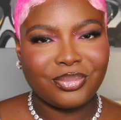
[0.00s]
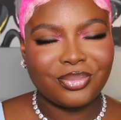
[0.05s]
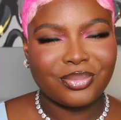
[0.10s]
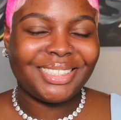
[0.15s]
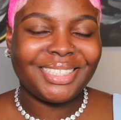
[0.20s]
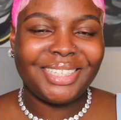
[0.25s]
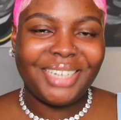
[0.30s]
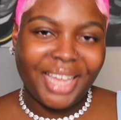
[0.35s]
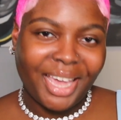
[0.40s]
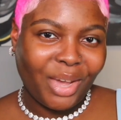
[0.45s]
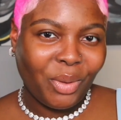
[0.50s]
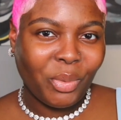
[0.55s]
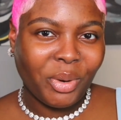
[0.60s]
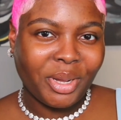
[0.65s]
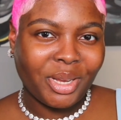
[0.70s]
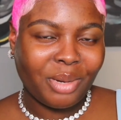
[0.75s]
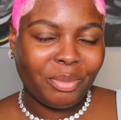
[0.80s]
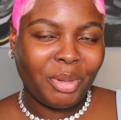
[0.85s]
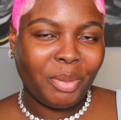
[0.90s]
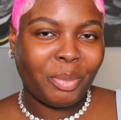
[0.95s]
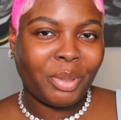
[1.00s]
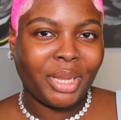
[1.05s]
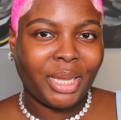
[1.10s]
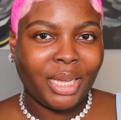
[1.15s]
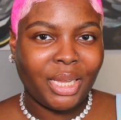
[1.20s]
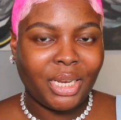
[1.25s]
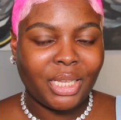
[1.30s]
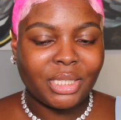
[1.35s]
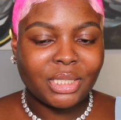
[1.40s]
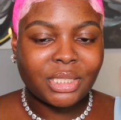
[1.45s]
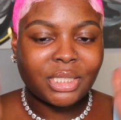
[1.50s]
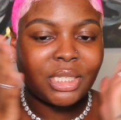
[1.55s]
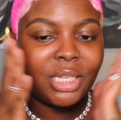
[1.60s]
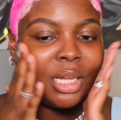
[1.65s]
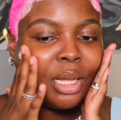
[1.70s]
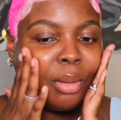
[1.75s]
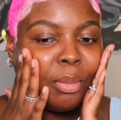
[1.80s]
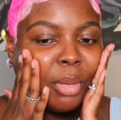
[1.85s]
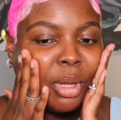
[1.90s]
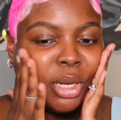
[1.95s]
Today we're going to be playing in
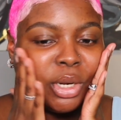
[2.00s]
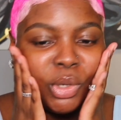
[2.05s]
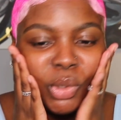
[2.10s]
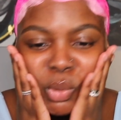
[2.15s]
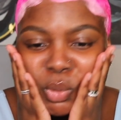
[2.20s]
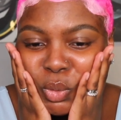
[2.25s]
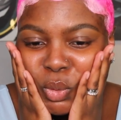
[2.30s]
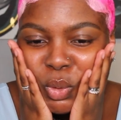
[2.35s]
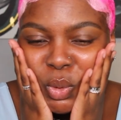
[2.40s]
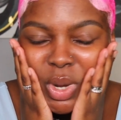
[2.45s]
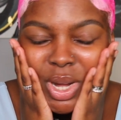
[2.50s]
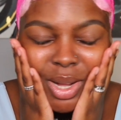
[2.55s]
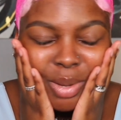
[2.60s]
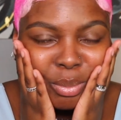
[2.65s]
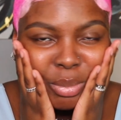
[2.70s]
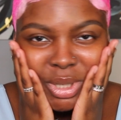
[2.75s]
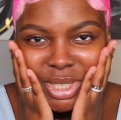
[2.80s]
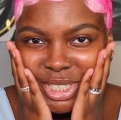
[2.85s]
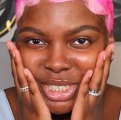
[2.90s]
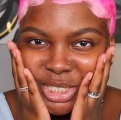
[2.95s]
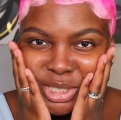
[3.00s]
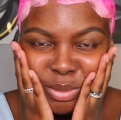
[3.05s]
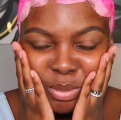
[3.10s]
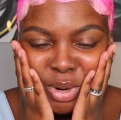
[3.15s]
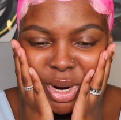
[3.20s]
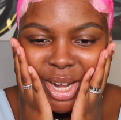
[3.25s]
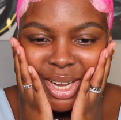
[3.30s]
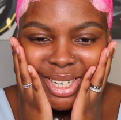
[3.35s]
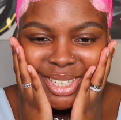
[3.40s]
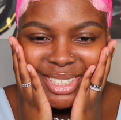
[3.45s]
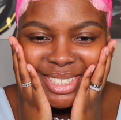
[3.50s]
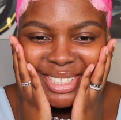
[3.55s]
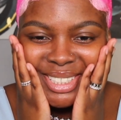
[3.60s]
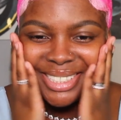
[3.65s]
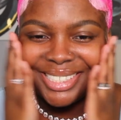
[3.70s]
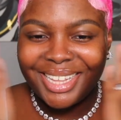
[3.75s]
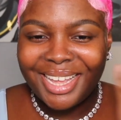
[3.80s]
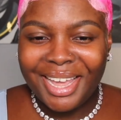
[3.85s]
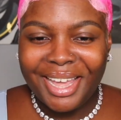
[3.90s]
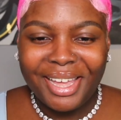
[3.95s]
some new complexion products.